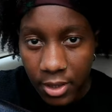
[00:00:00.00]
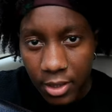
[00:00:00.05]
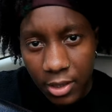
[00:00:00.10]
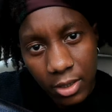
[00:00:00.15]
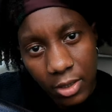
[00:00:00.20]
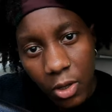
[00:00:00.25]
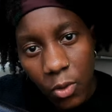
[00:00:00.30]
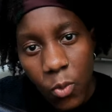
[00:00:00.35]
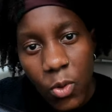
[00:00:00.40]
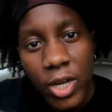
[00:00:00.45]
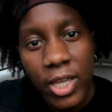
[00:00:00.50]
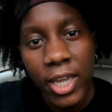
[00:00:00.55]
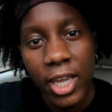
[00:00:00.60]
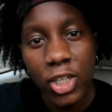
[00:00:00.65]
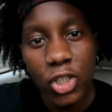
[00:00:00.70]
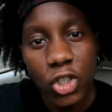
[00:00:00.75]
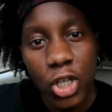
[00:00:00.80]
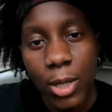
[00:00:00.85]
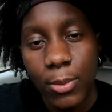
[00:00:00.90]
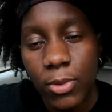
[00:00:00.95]
you know, want to get in
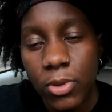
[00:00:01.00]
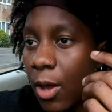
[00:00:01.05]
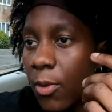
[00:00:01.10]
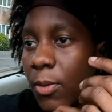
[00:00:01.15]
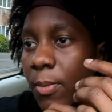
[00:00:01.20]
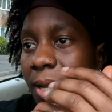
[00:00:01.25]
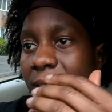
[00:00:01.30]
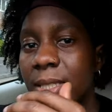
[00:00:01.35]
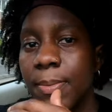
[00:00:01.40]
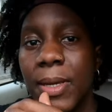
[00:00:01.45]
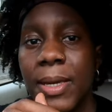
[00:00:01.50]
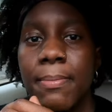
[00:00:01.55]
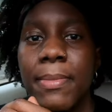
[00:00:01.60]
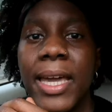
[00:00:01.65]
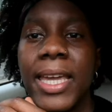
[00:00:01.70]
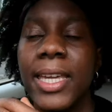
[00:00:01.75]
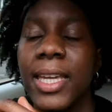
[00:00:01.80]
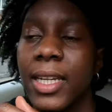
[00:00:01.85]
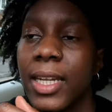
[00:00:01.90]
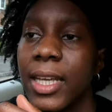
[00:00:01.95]
trouble. We must have been
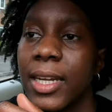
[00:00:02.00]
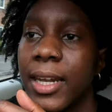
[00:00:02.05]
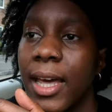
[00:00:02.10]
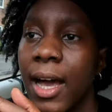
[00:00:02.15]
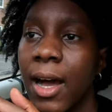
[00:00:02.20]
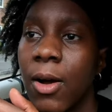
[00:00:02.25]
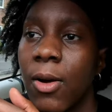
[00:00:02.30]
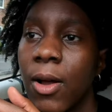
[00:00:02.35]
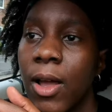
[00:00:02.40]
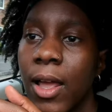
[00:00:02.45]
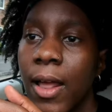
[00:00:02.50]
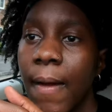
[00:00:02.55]
making it now.